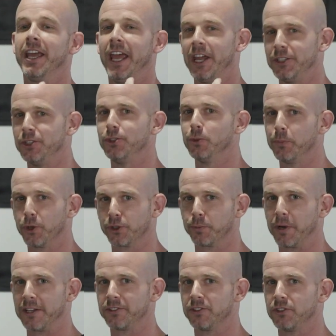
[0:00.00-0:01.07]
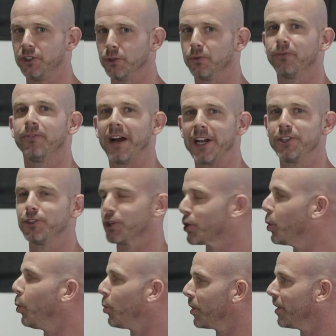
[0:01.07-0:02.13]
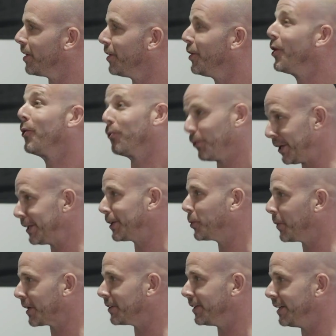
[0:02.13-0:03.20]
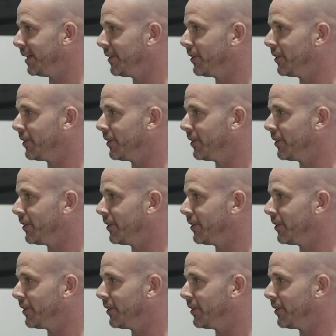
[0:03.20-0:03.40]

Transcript: and you do push presses, you'll find your core really quickly.